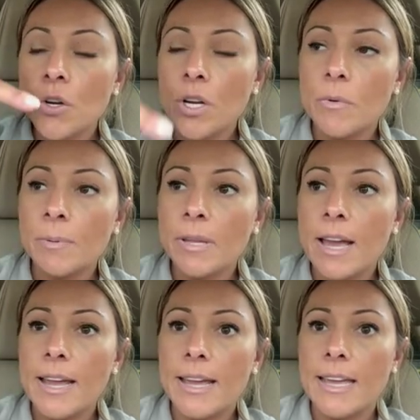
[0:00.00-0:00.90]
you're going to
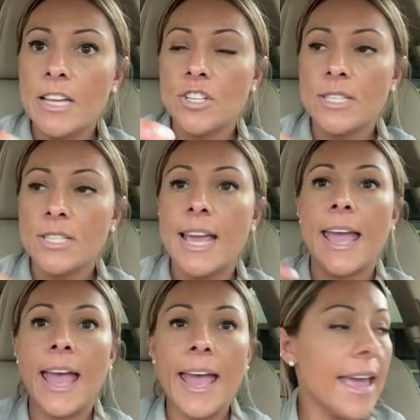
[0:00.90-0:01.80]
reply and just
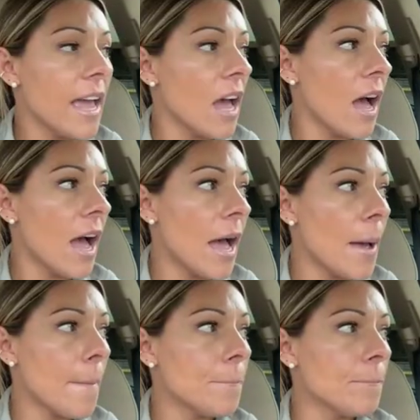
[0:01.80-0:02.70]
say, hey,
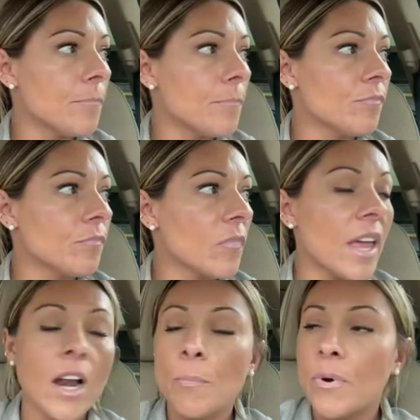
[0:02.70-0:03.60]
and
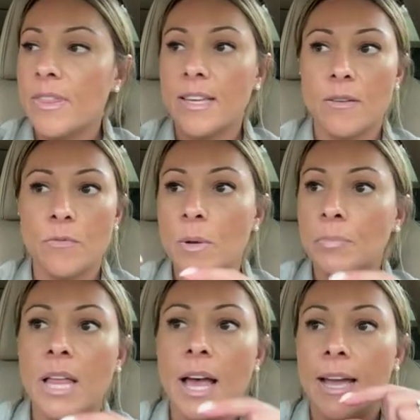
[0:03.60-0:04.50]
I'll put the
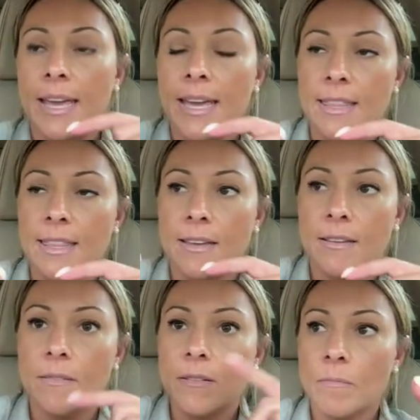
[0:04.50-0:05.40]
reply in
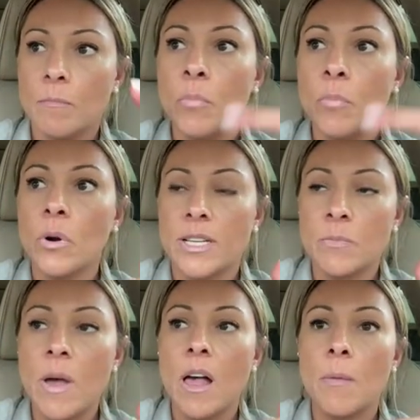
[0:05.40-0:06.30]
the board
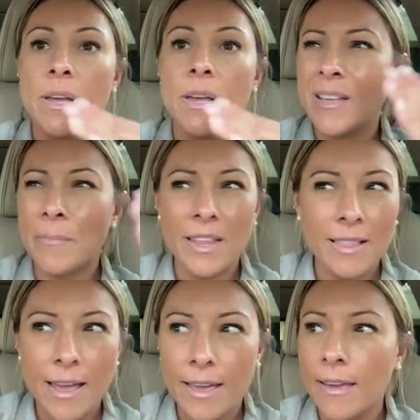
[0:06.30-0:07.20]
as well, but
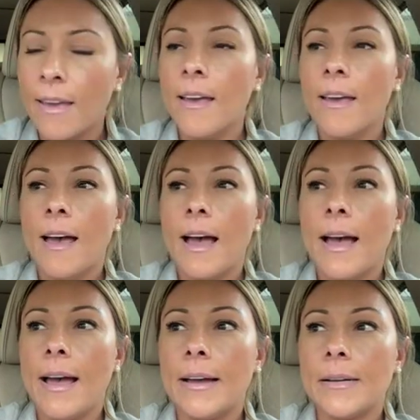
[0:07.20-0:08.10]
something like,
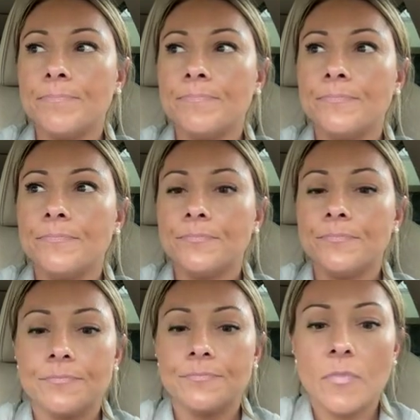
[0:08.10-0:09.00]
here,
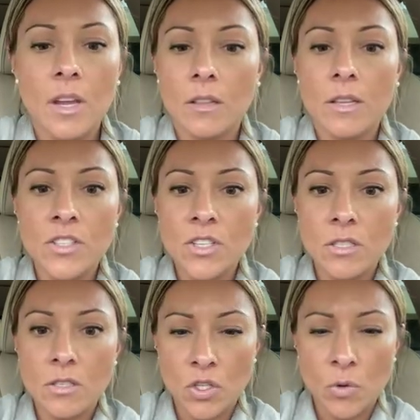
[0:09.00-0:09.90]

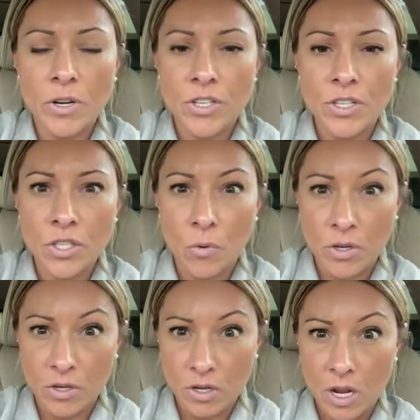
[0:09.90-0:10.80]
do you want to just
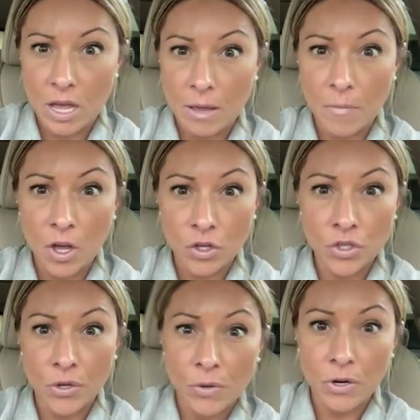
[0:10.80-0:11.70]
go and I'll
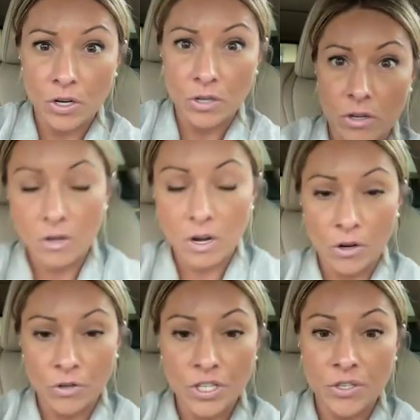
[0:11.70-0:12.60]
show you
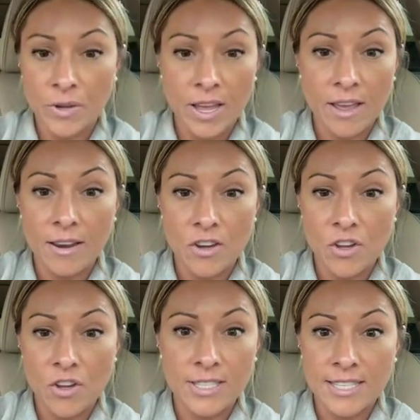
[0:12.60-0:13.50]
how she's doing it,
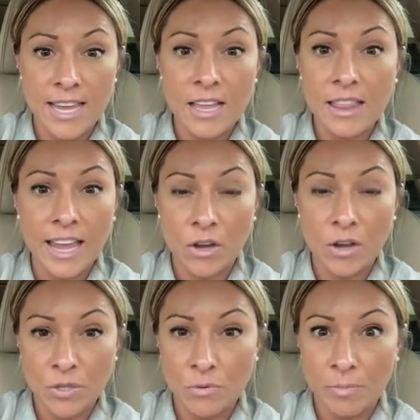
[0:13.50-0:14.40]
and you can see like
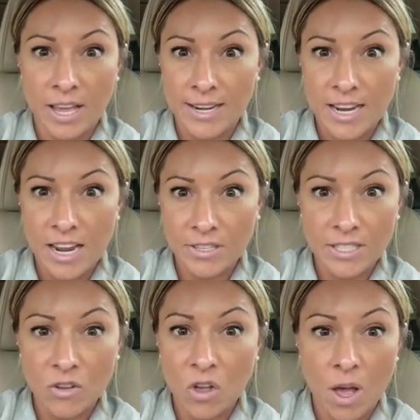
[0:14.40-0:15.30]
how she's replying to
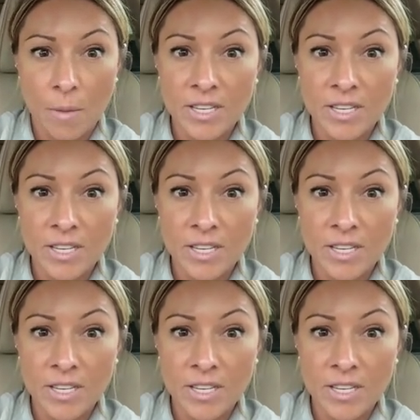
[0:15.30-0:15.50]
every single